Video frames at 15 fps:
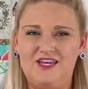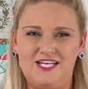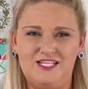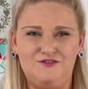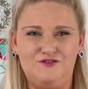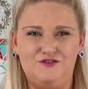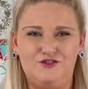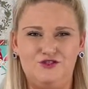
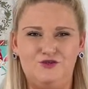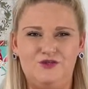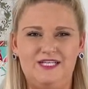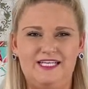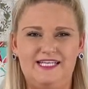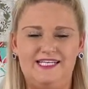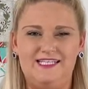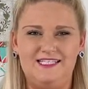Thanks for
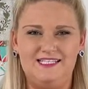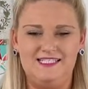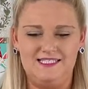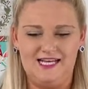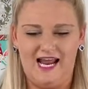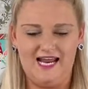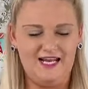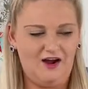tuning in
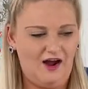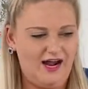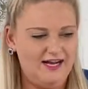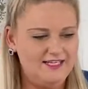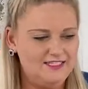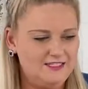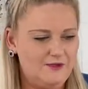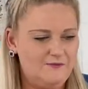today,
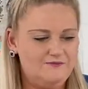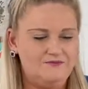guys.